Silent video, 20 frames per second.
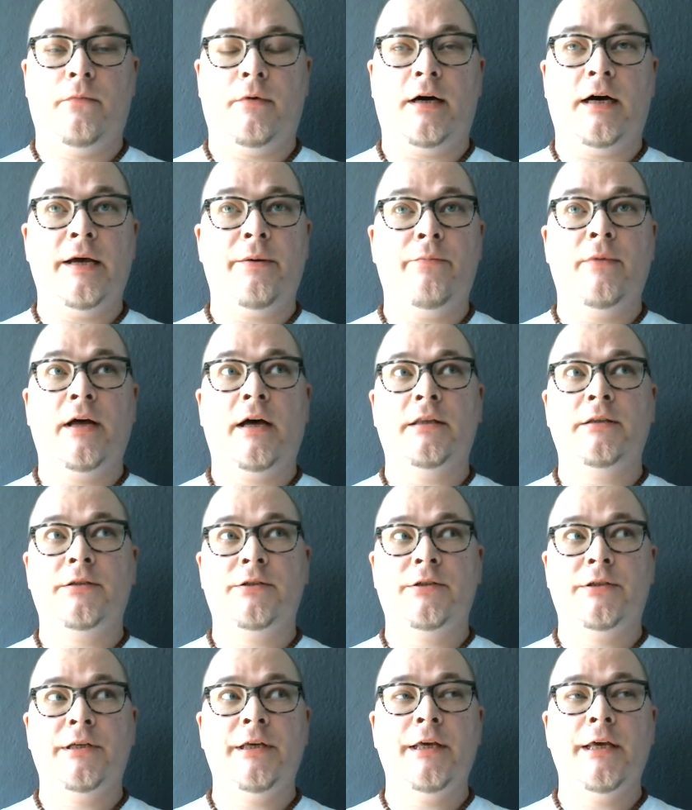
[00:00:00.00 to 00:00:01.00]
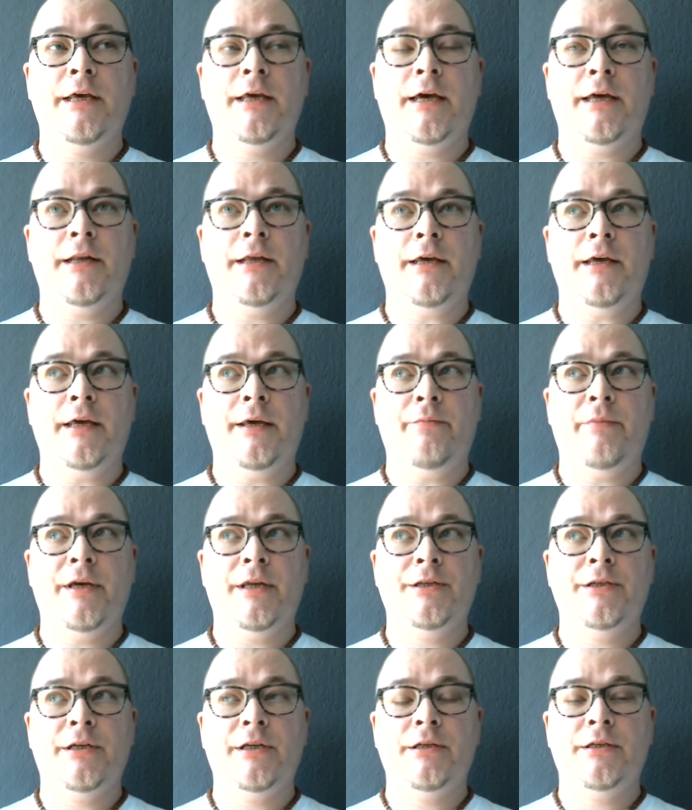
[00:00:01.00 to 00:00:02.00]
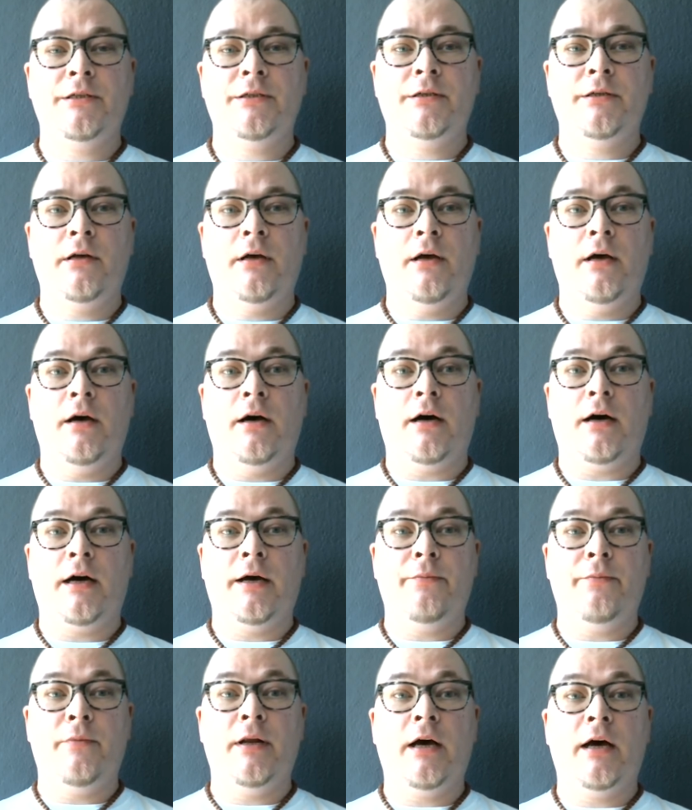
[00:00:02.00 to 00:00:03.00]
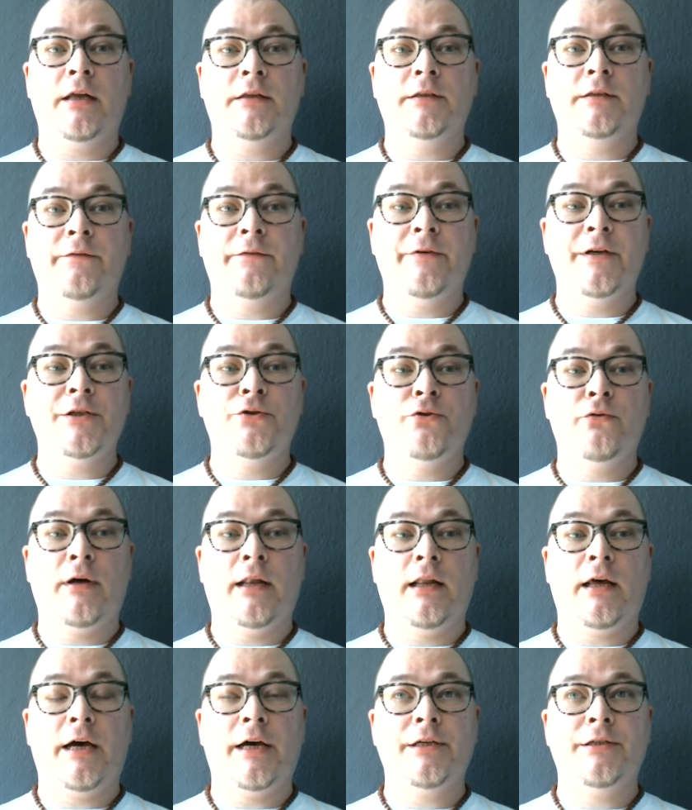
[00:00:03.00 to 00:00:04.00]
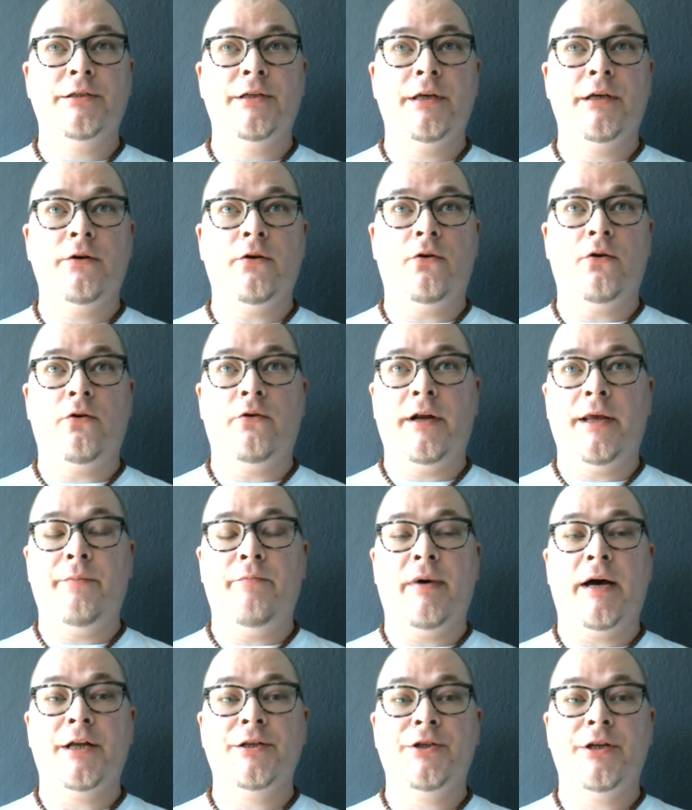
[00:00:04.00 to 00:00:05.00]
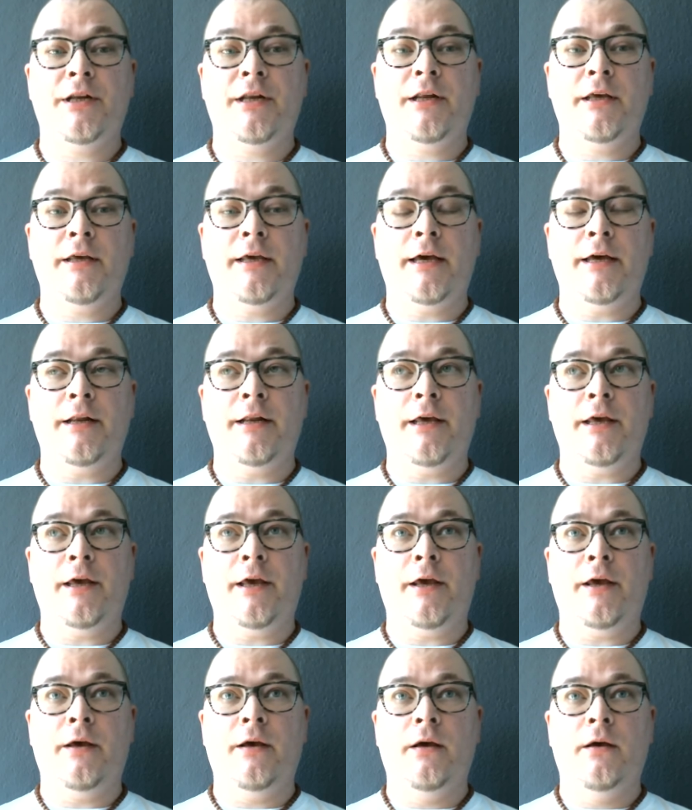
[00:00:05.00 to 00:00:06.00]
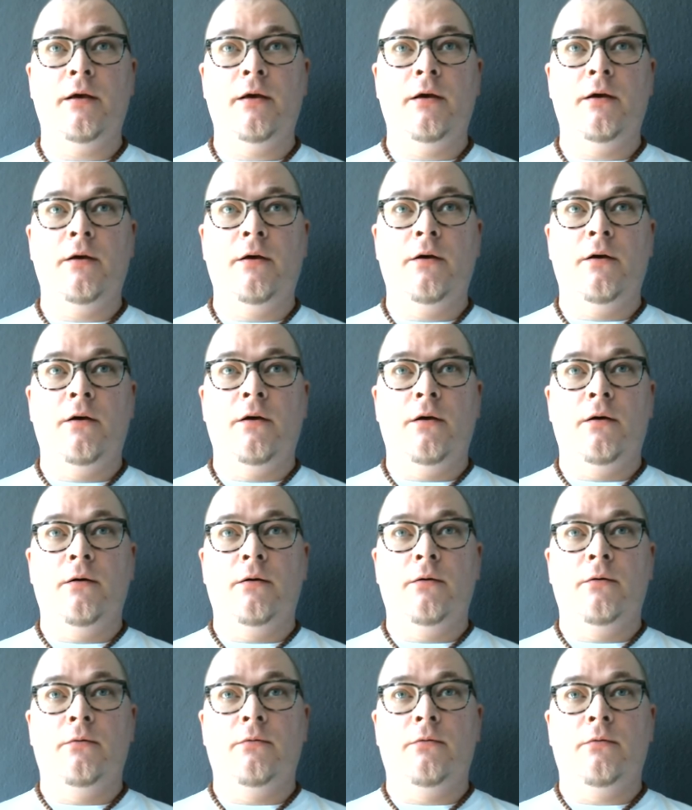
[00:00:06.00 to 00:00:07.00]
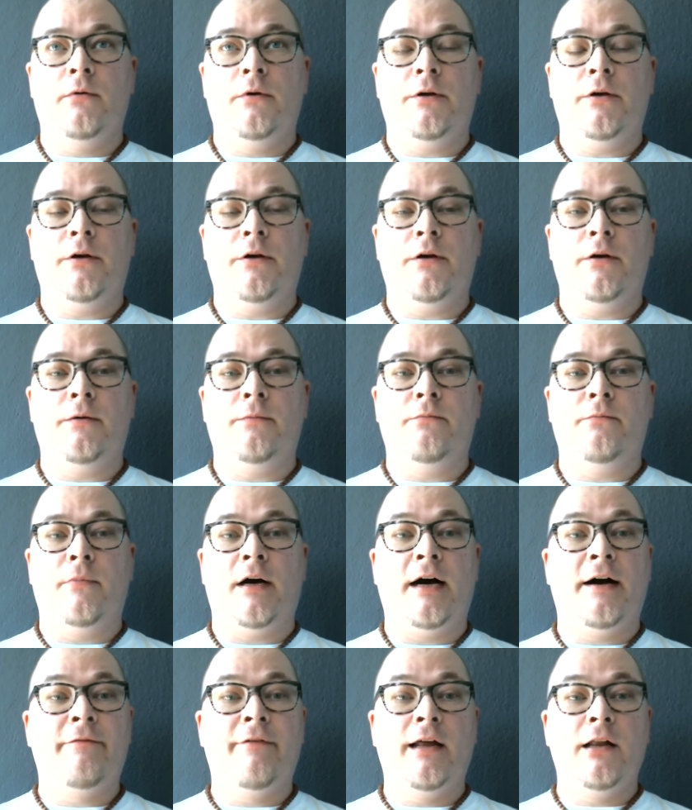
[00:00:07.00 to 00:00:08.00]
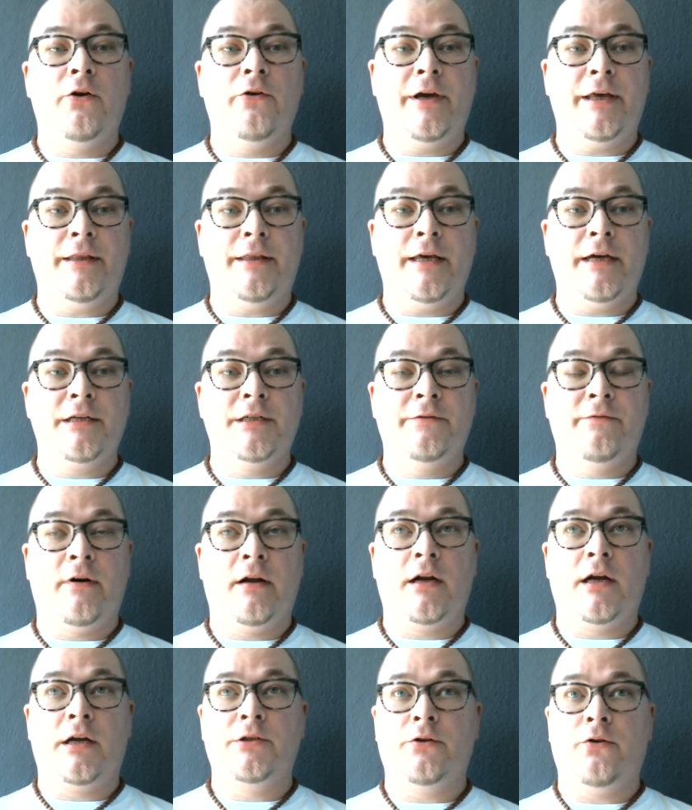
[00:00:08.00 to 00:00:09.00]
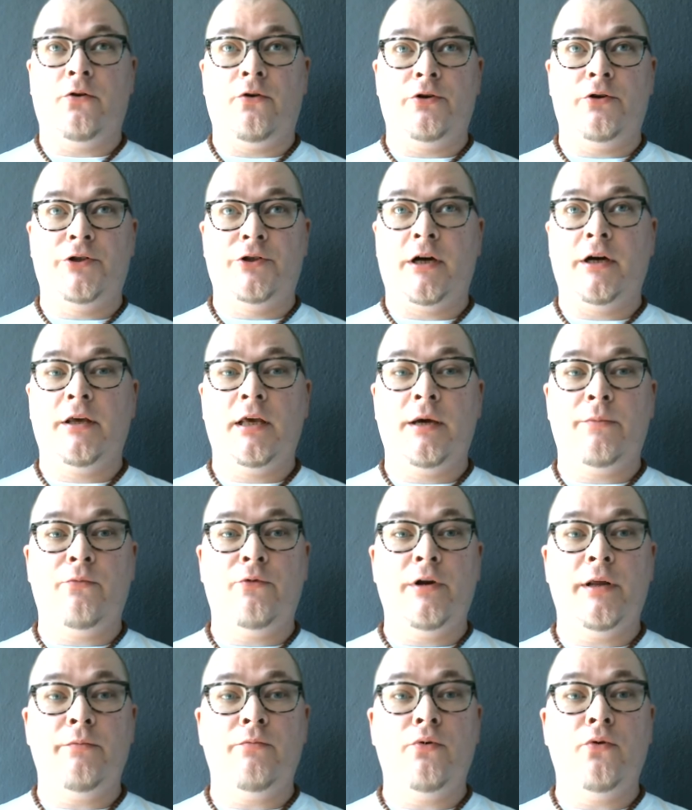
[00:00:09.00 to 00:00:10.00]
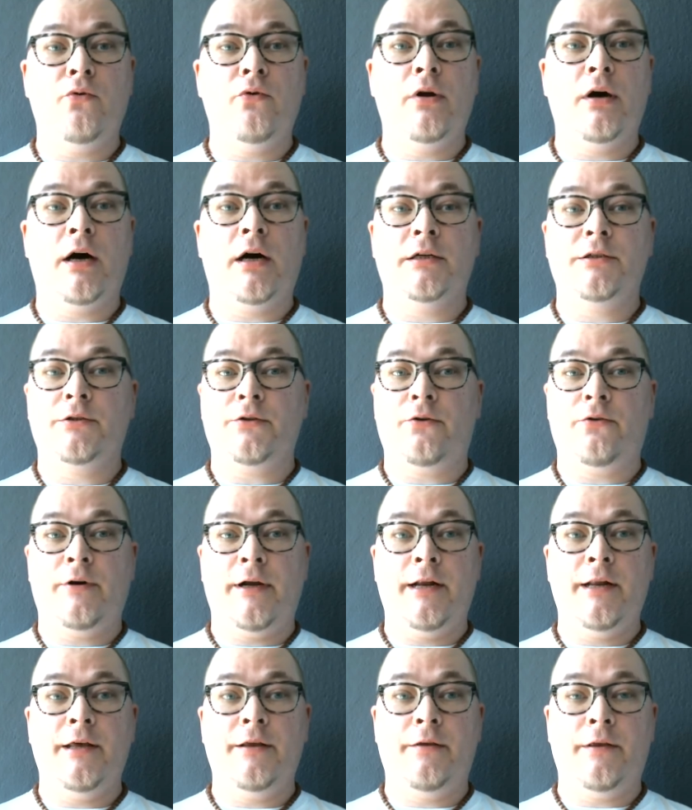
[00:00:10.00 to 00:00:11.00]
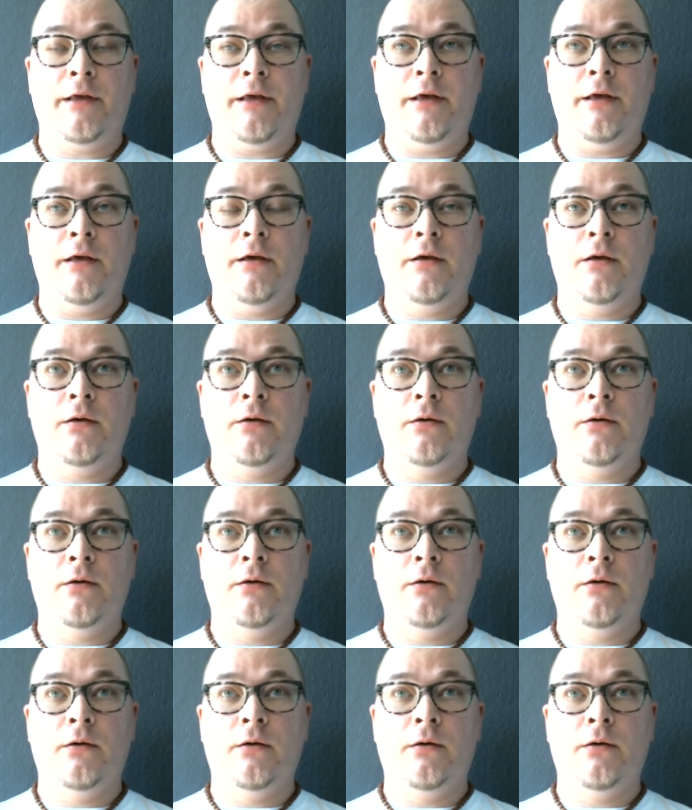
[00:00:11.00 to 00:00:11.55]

I'm not seeing any images, I'm not visualizing or imagining any Avalokiteshvaras or Shakyamuni Buddhas or anything,